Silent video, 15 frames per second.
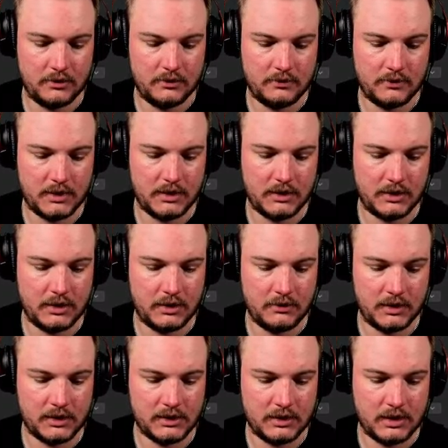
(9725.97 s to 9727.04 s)
Why
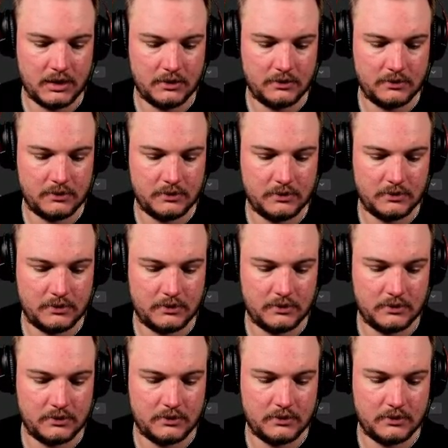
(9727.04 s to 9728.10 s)
is that?
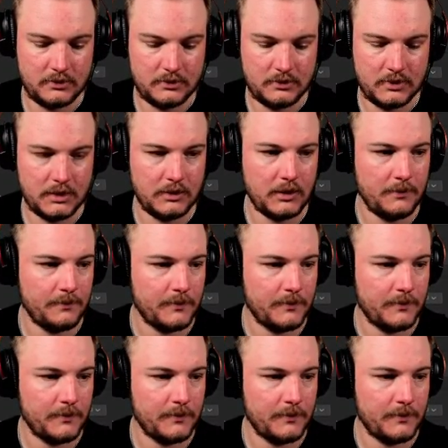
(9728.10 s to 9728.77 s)
There you go.